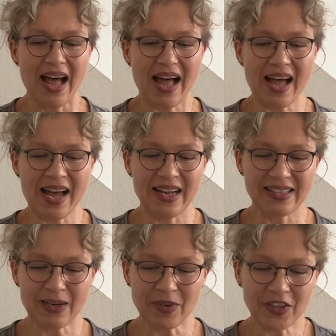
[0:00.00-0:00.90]
And
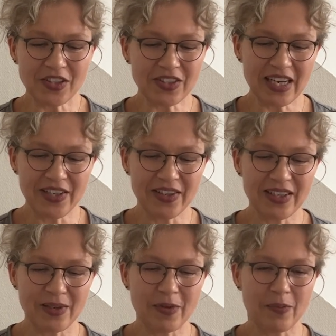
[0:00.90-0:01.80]
I'm going to tell you a
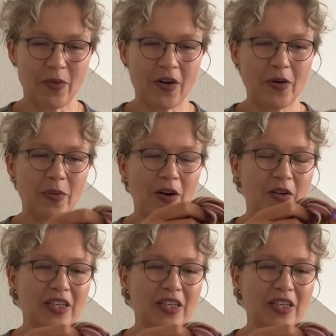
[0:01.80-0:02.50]
little bit more about